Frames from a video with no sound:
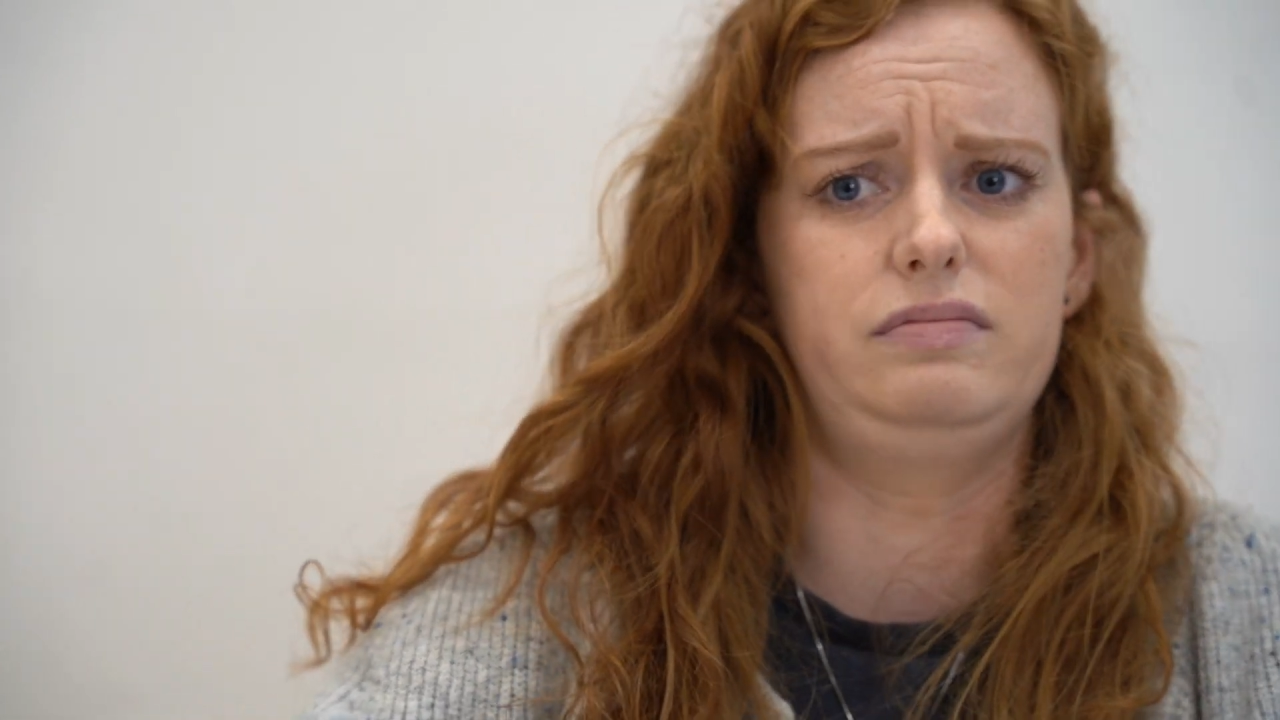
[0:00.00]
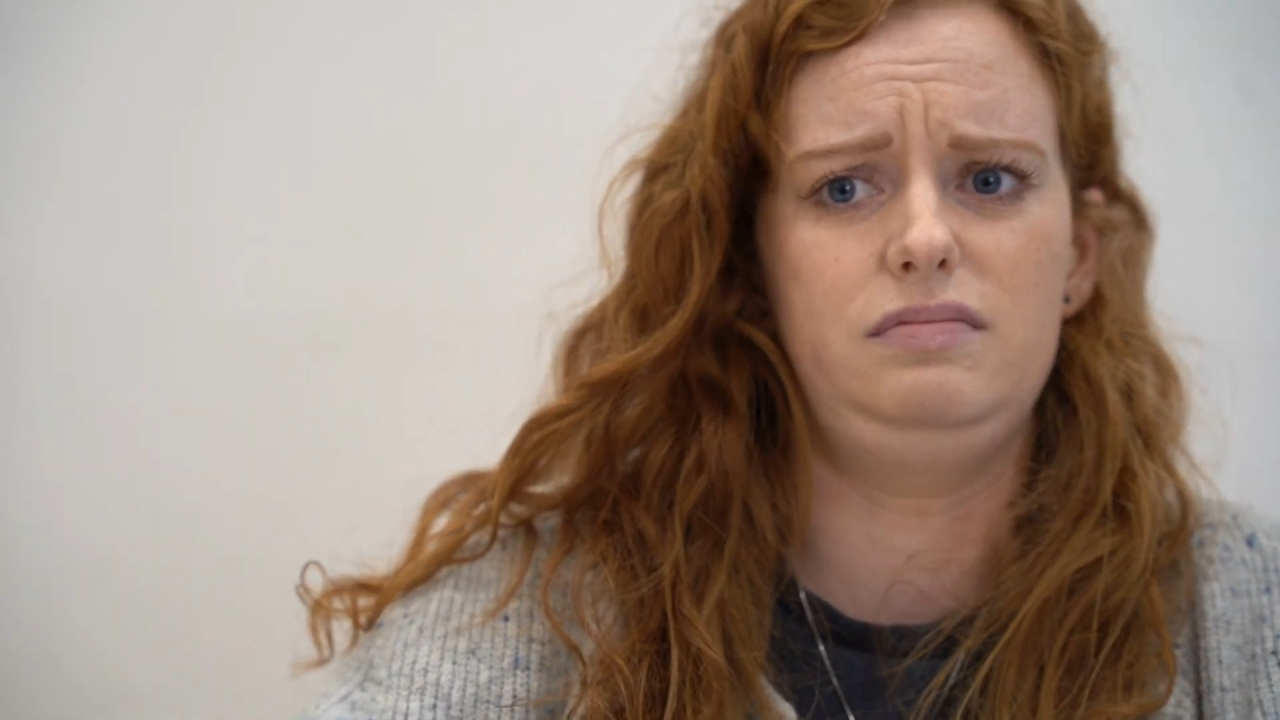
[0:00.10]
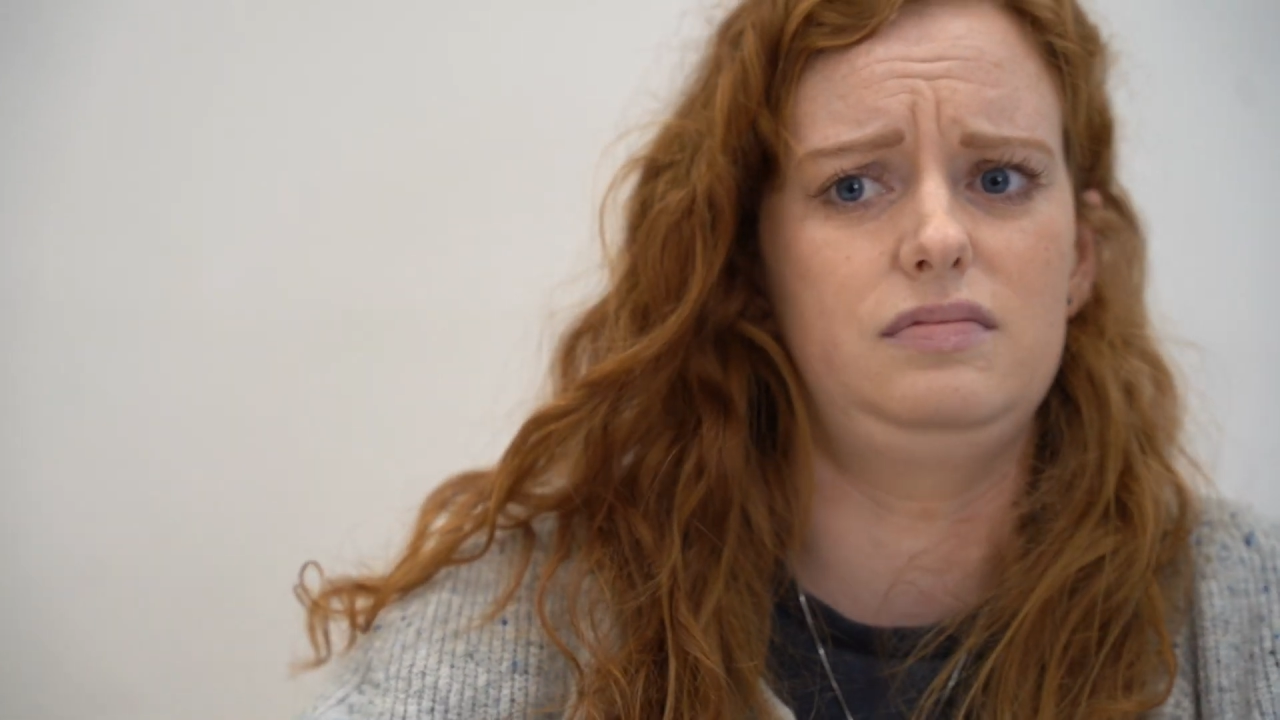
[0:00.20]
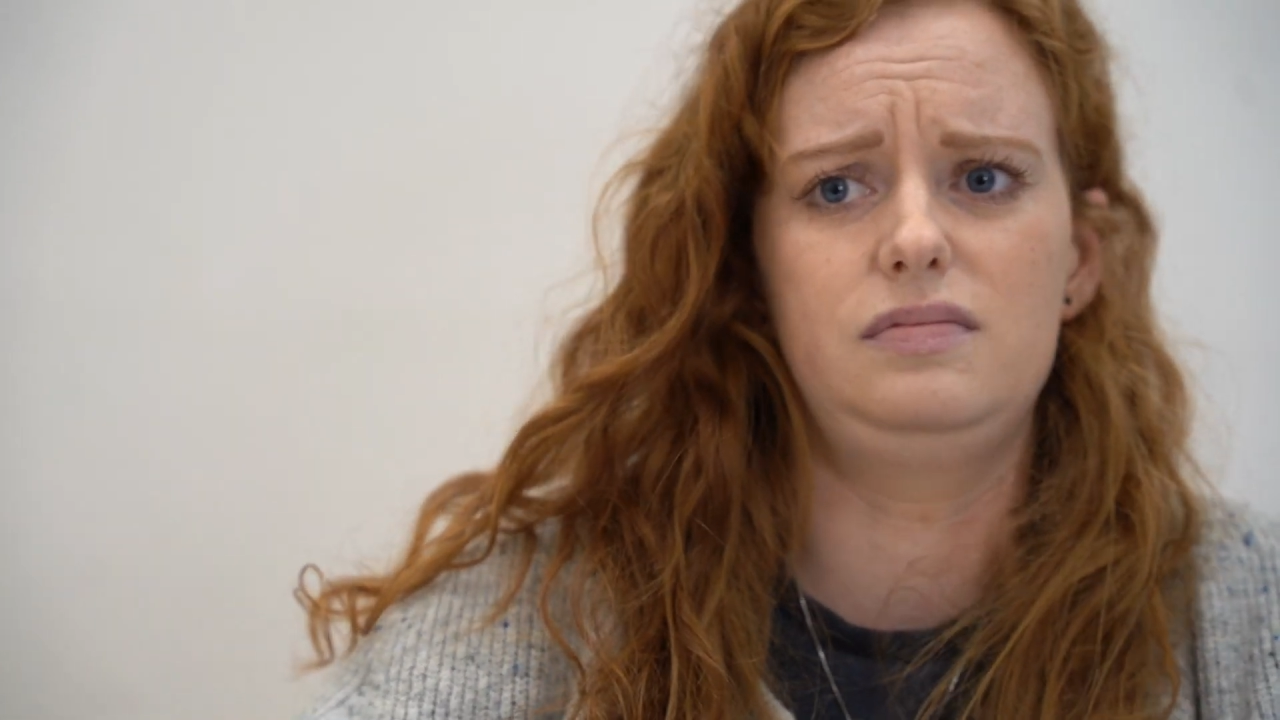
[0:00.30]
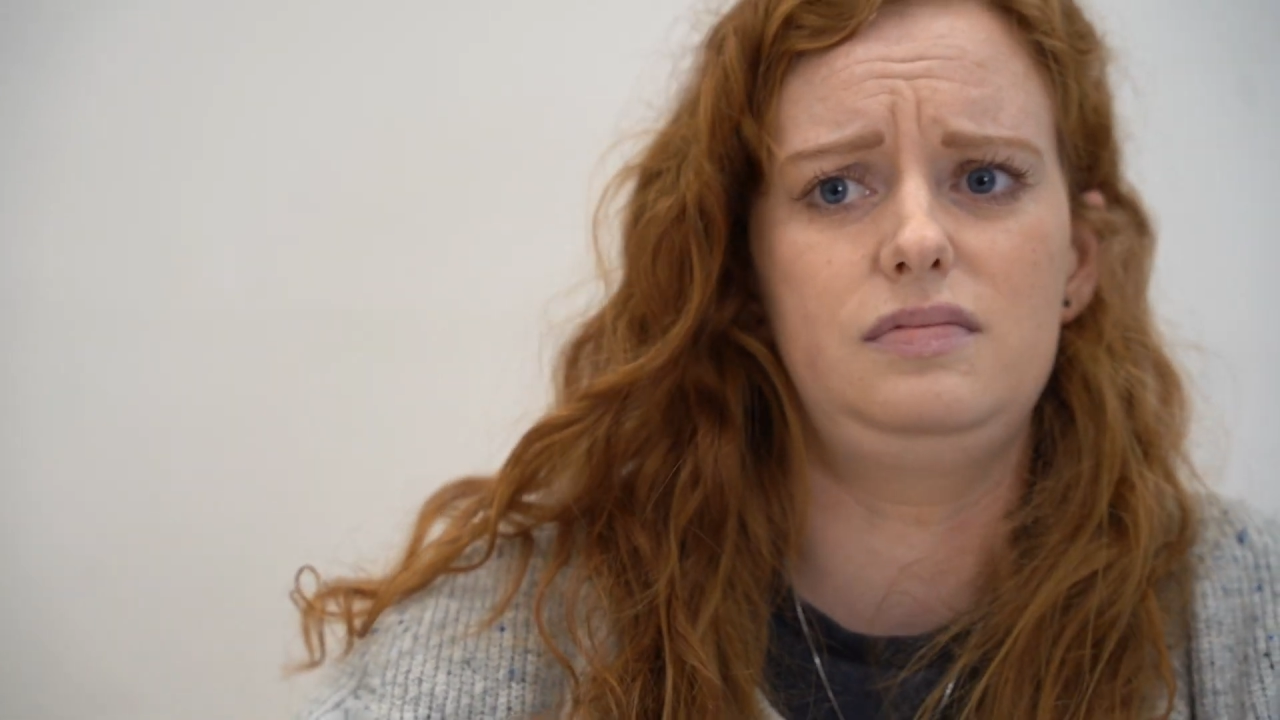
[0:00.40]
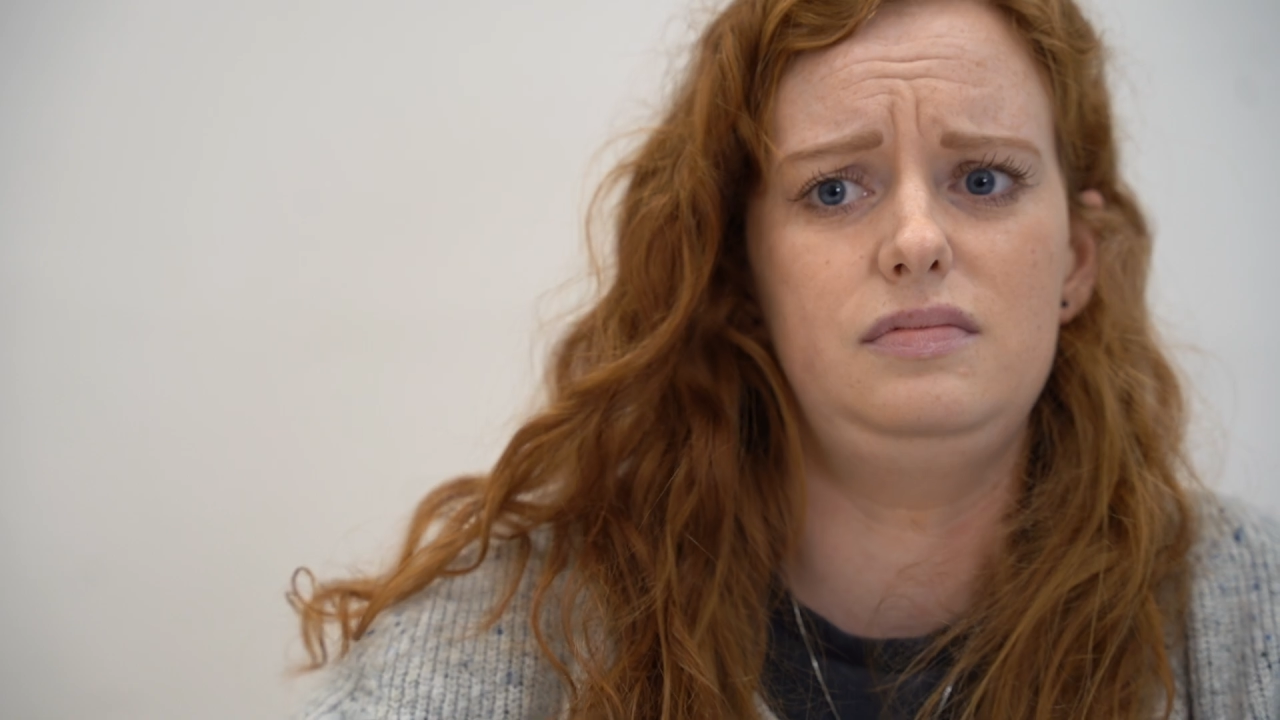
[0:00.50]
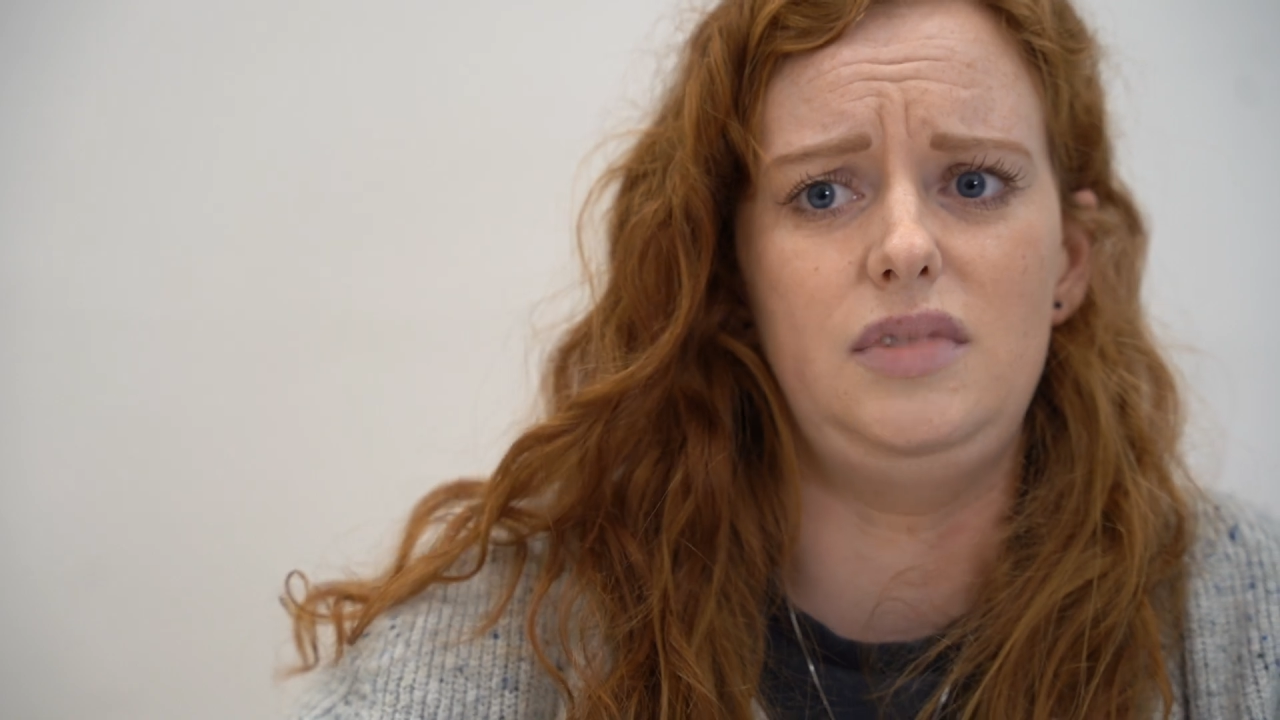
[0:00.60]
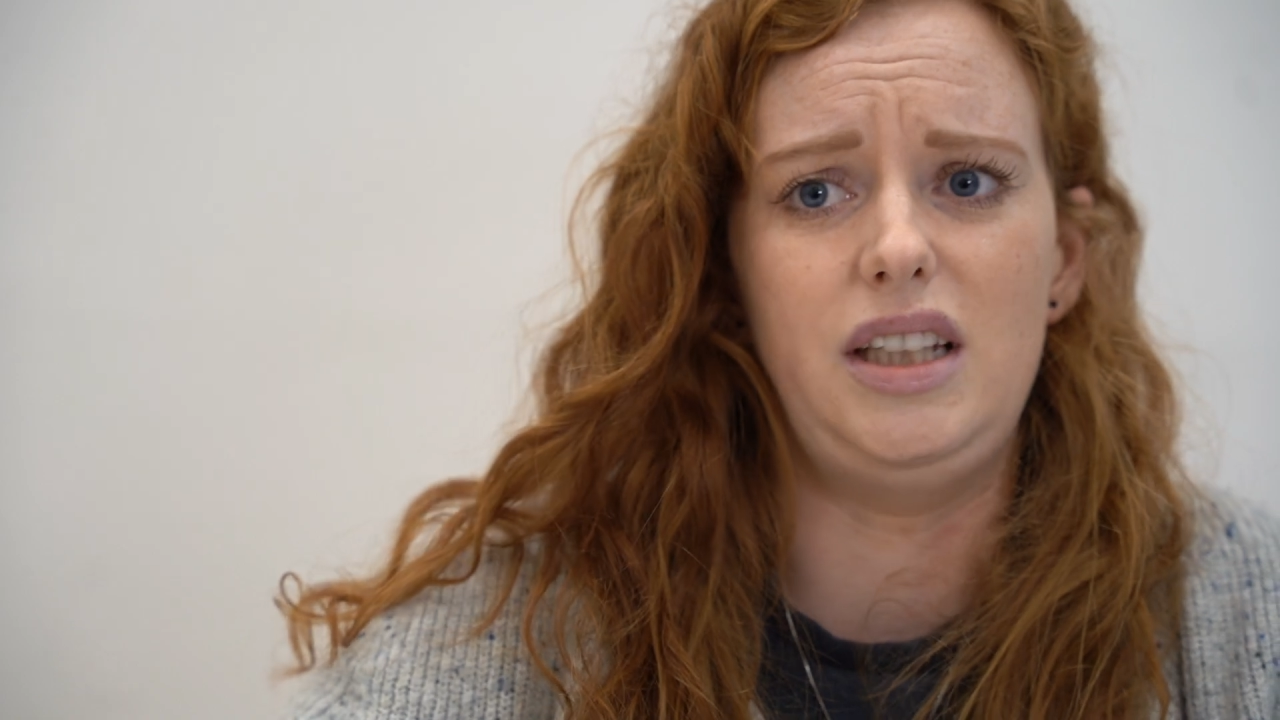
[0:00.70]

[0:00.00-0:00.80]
Mm-mm.